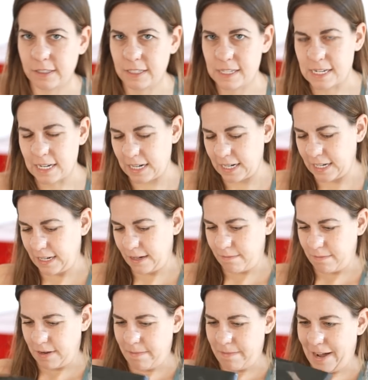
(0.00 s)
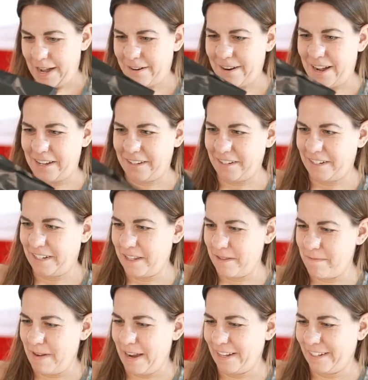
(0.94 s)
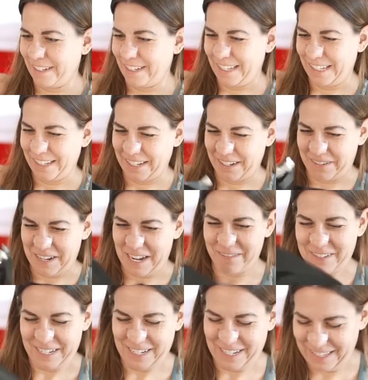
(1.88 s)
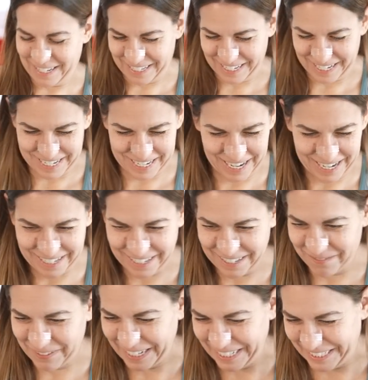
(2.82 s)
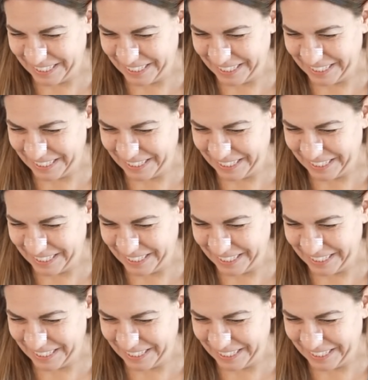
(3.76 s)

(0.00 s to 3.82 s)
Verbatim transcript: I just gotta get my biohazard in the mail. Like we haven't done this a ton on my